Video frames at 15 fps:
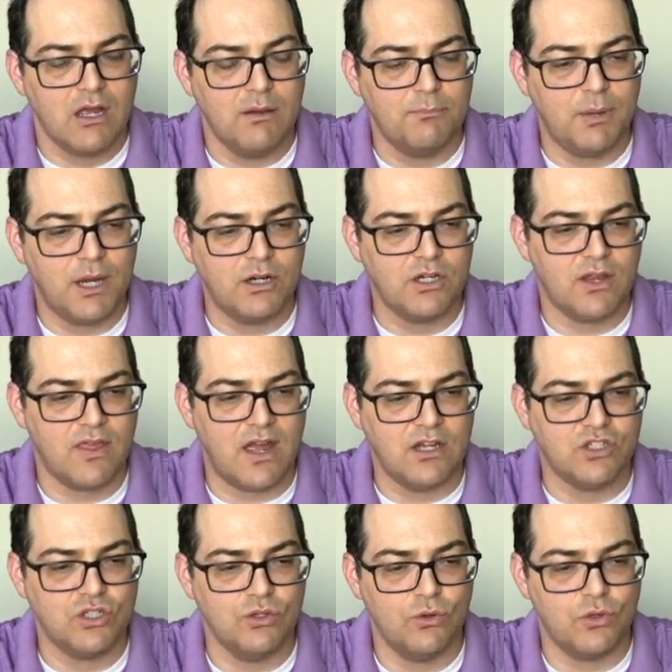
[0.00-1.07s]
compared to
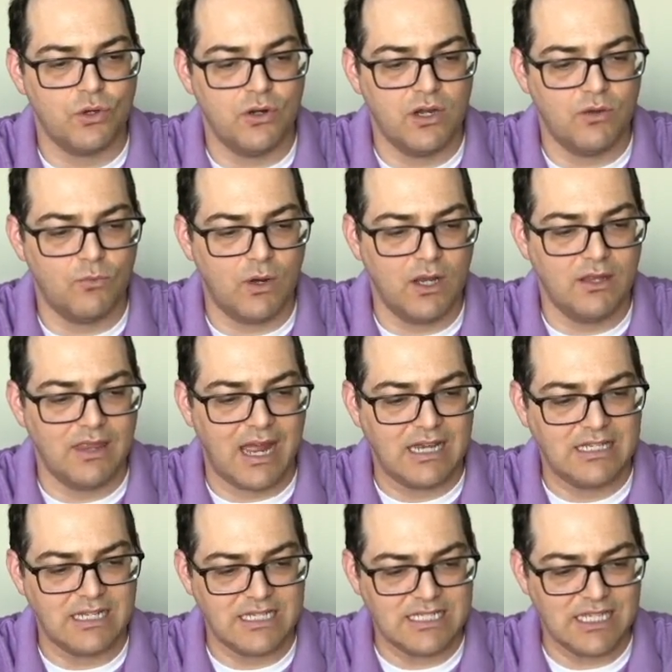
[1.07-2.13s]
that 231.
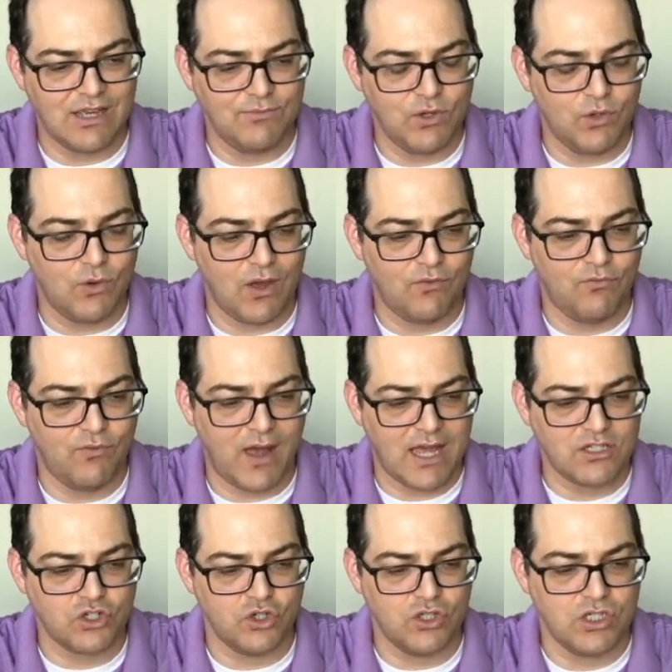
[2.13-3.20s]
That does give you a
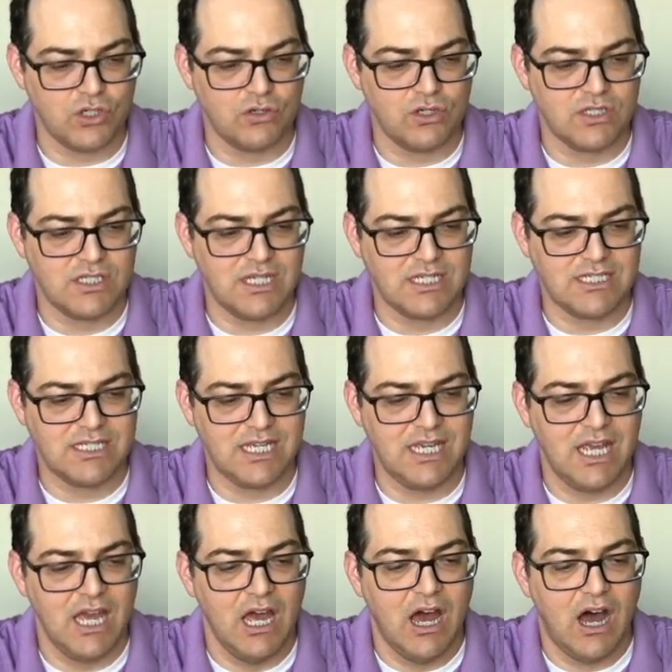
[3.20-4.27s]
faster 0 to
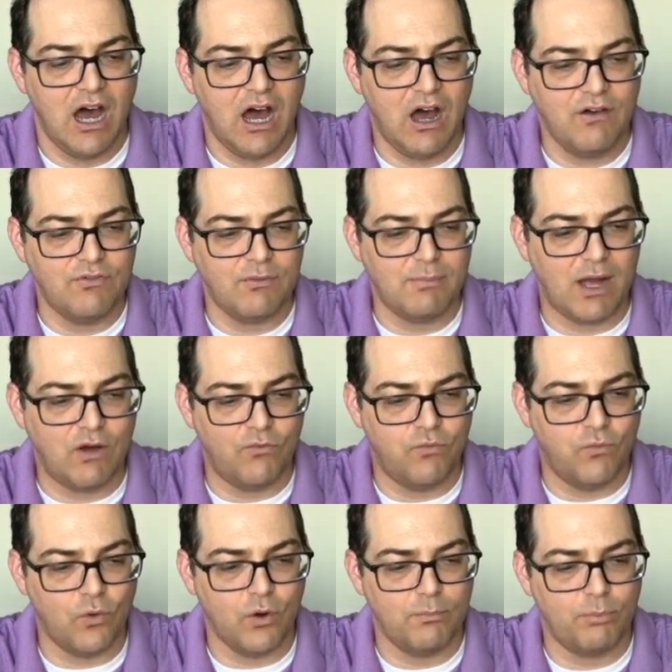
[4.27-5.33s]
60 of about
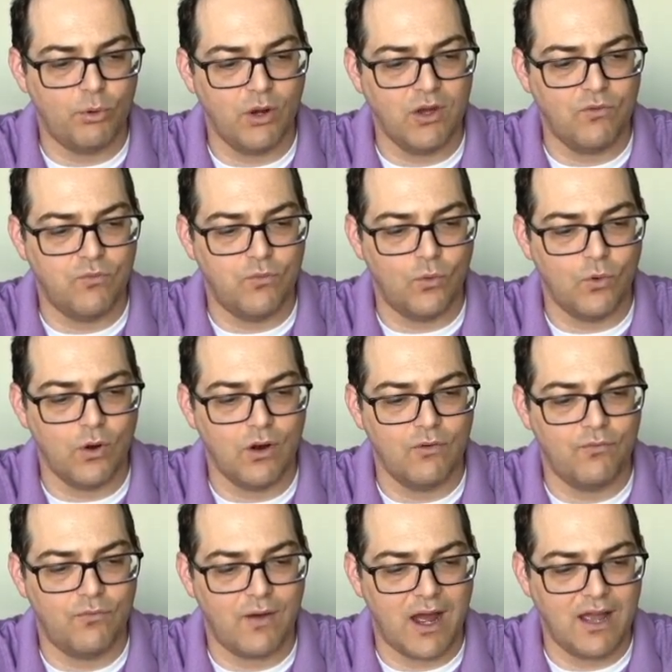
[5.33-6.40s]

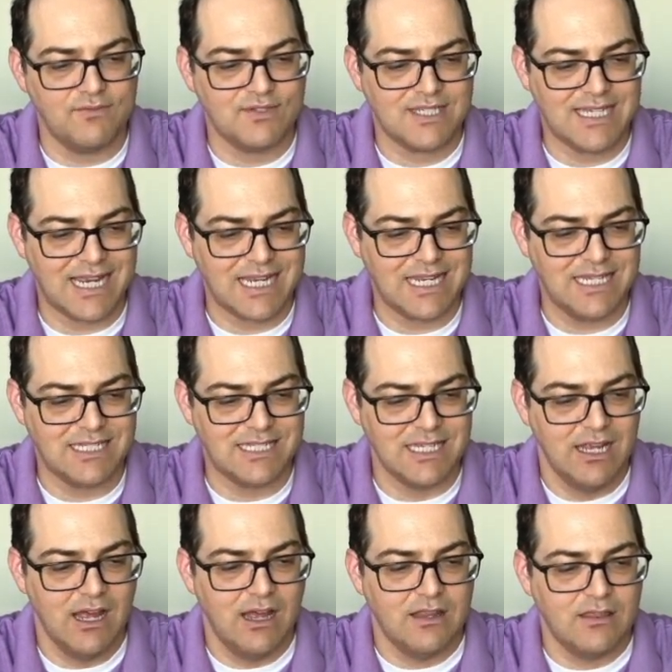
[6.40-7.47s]
4.45
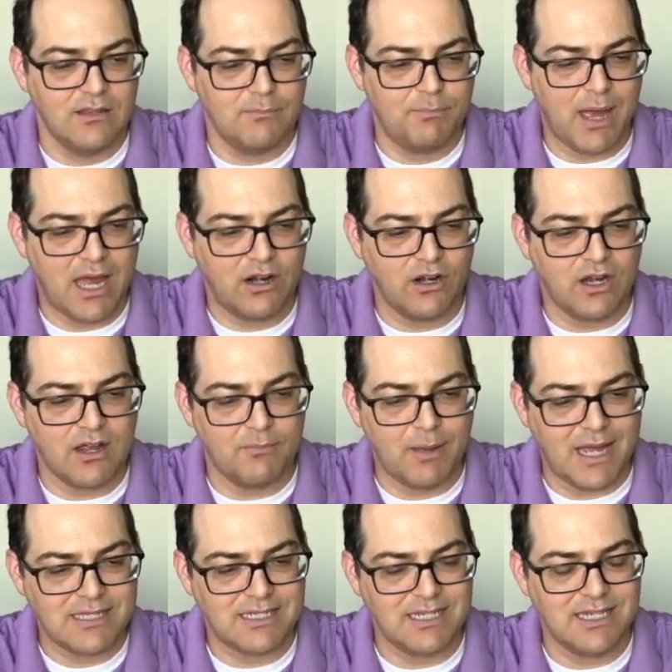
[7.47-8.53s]
seconds. The battery
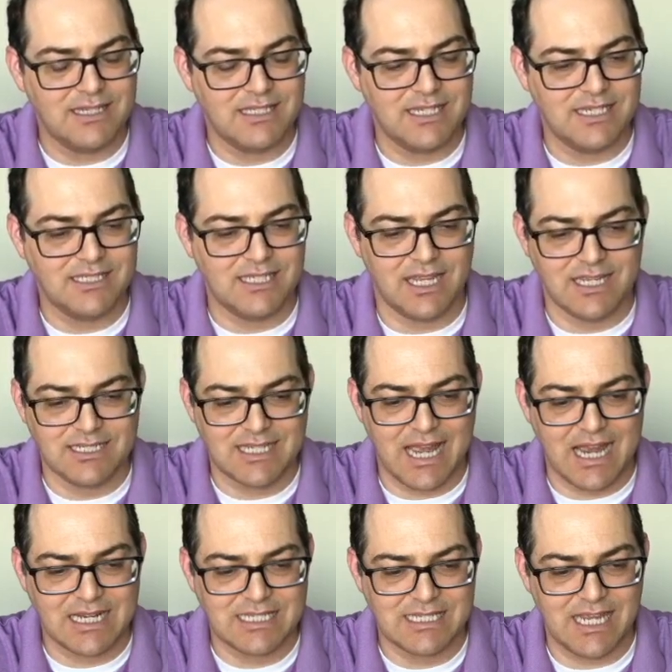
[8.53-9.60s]
capacity is
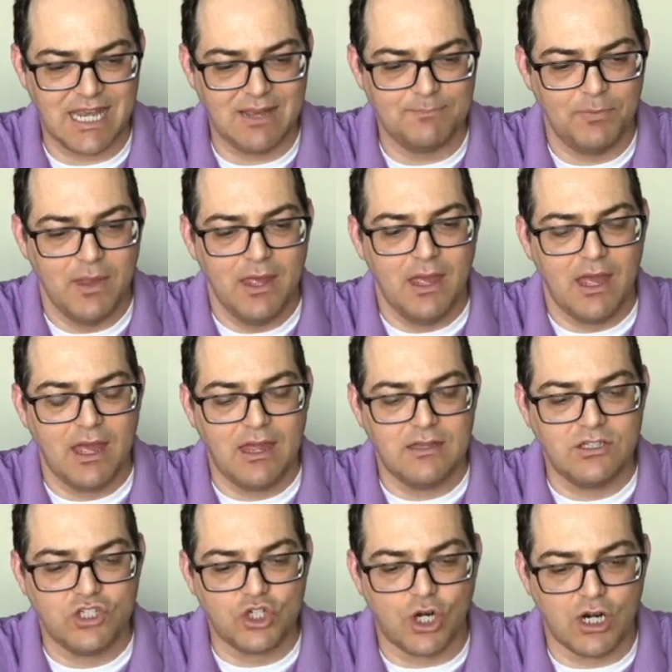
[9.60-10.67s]
exact same
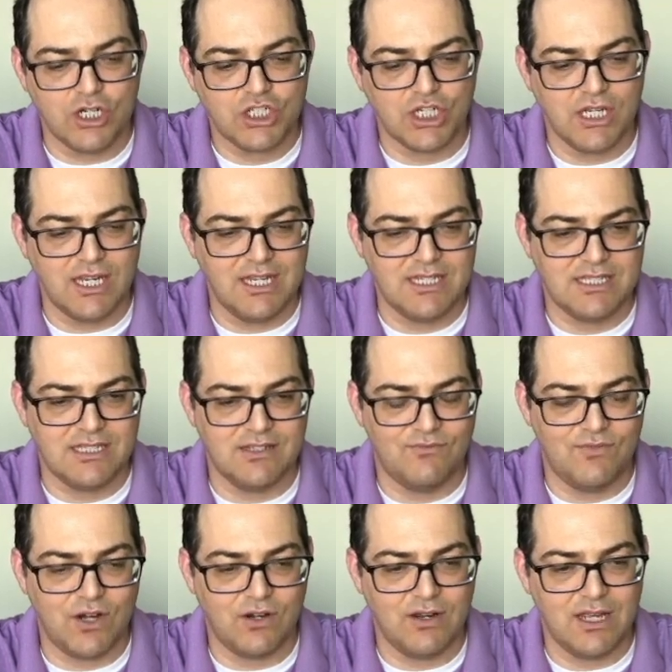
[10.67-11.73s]
and charging is the
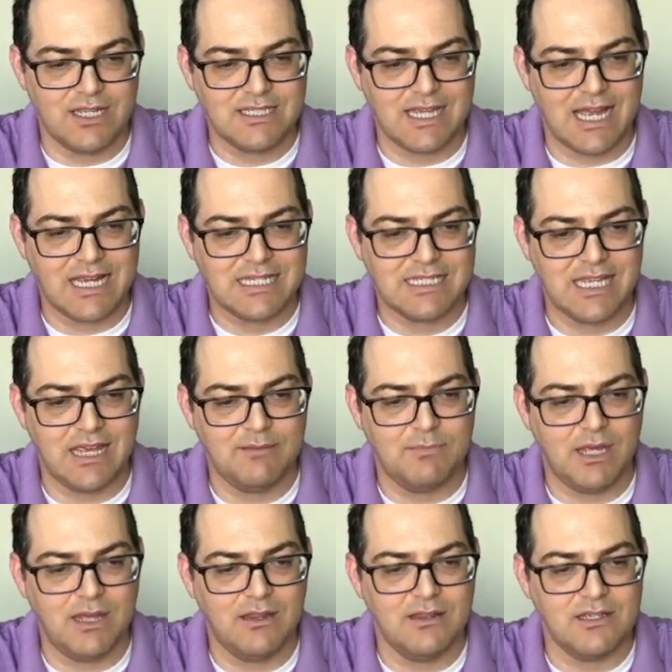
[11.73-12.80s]
very exact same
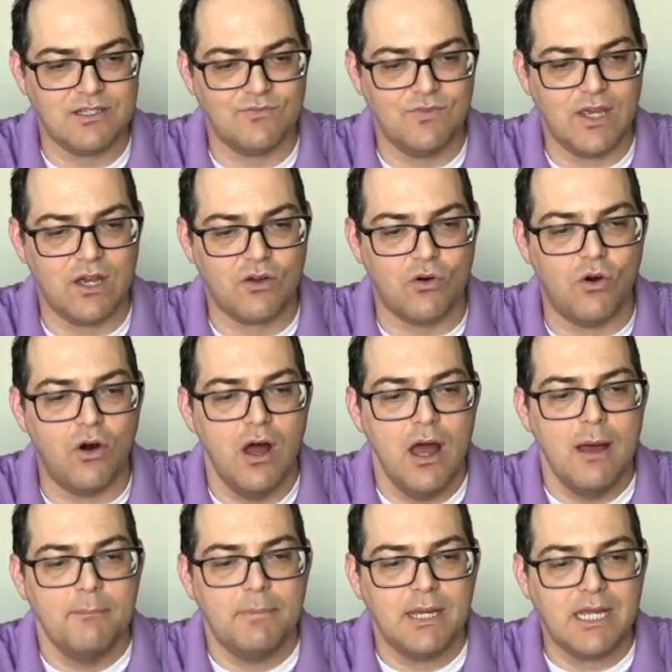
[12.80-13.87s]
in this vehicle.
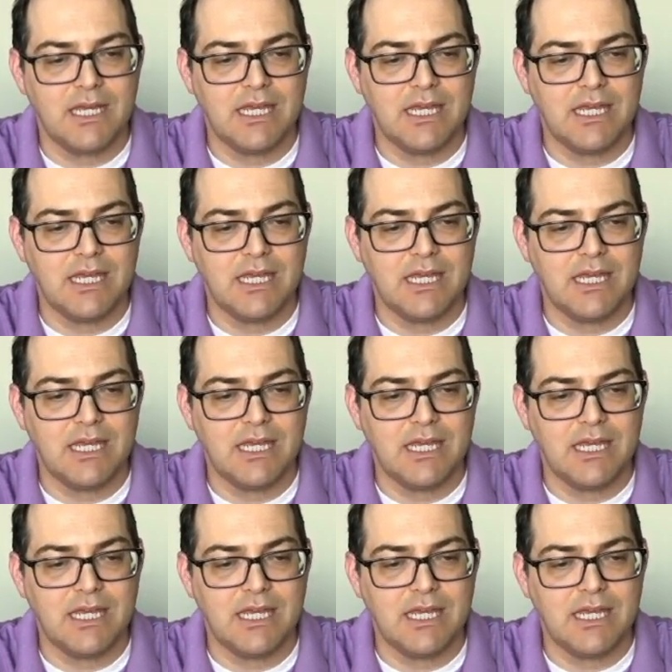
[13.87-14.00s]
But